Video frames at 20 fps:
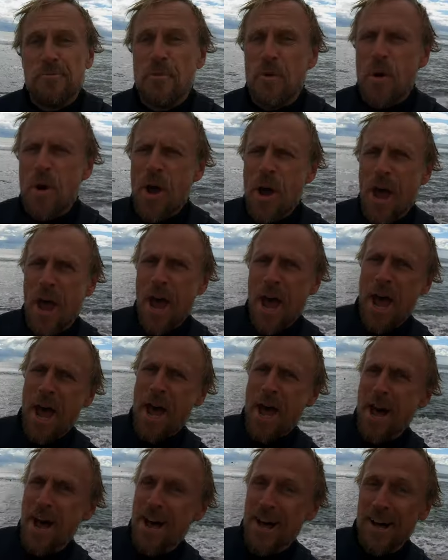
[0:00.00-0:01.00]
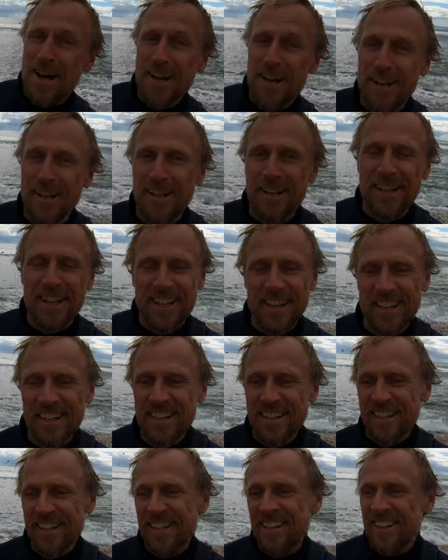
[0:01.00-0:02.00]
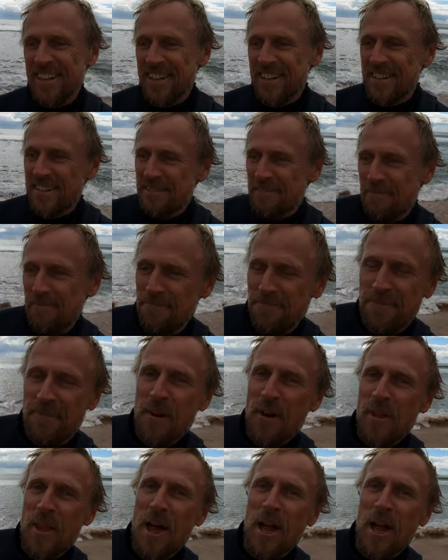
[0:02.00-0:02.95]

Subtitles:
Well, felt